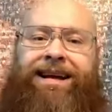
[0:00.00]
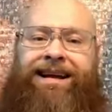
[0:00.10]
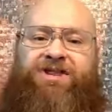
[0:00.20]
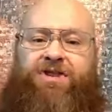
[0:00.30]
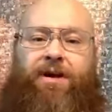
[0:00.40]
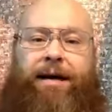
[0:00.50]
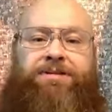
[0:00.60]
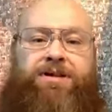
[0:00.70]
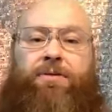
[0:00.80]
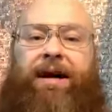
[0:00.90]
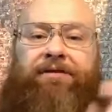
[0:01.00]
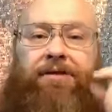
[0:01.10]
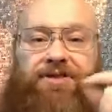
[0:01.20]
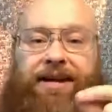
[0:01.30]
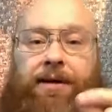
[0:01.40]
And so I was
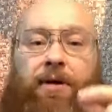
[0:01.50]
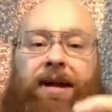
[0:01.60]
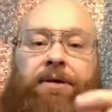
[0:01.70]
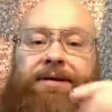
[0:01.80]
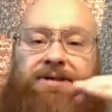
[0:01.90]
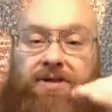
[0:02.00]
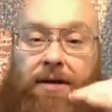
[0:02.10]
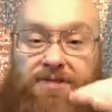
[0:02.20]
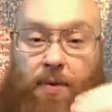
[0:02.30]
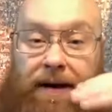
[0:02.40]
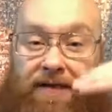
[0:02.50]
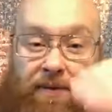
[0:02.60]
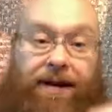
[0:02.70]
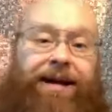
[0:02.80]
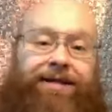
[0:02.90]
referencing earlier in Psalms
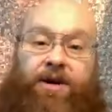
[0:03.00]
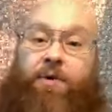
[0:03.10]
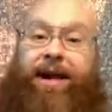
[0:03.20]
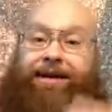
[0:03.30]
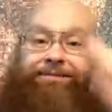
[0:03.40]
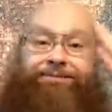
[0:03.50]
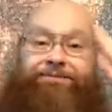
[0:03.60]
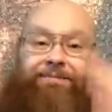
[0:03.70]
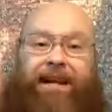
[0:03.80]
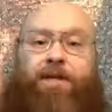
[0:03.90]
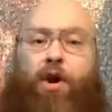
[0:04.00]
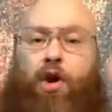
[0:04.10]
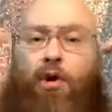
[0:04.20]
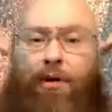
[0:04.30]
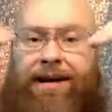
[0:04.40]
23, the great, the
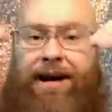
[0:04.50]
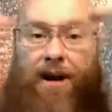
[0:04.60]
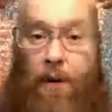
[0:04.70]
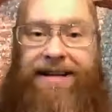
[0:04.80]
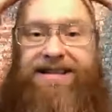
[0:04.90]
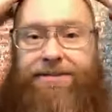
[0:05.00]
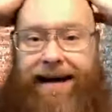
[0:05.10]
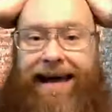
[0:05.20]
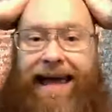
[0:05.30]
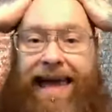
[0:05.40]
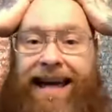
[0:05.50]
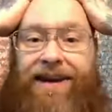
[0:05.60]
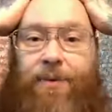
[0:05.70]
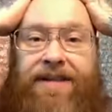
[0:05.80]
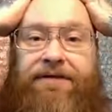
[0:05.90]
Lord anoints my head
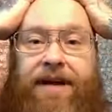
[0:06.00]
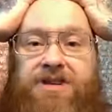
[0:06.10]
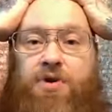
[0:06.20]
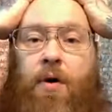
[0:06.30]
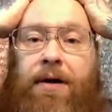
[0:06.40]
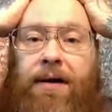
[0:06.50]
with fresh oil.